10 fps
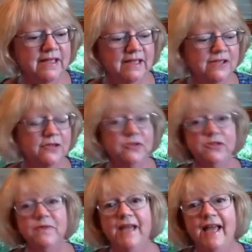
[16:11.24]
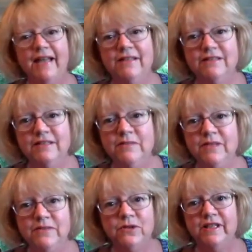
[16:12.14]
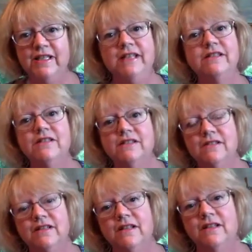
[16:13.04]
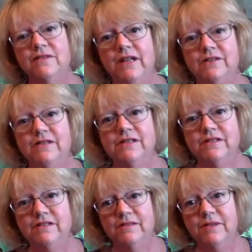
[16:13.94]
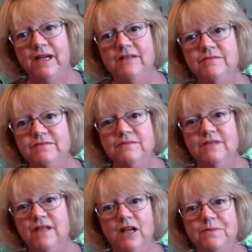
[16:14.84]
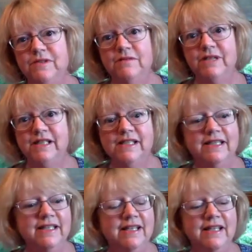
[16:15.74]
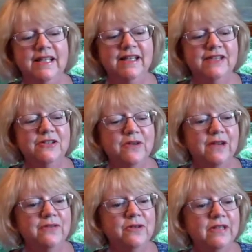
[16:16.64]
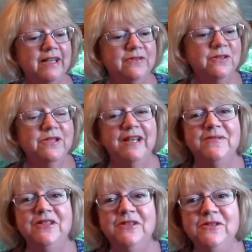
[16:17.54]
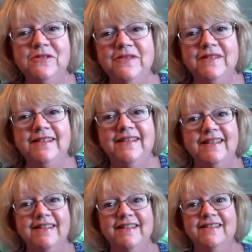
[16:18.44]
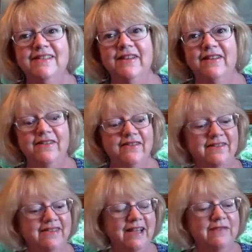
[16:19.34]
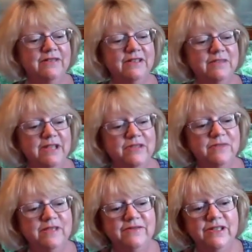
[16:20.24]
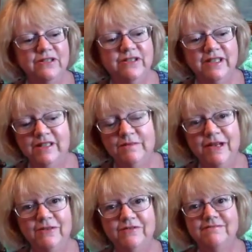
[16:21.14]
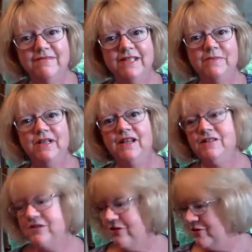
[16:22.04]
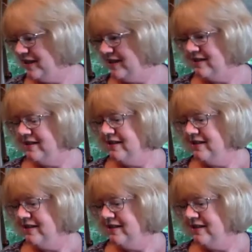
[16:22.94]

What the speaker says: So just by adding a little bit of more ease around the bottom helped immensely. So I've worn that a few times too. So that really makes me feel good about keeping on sewing.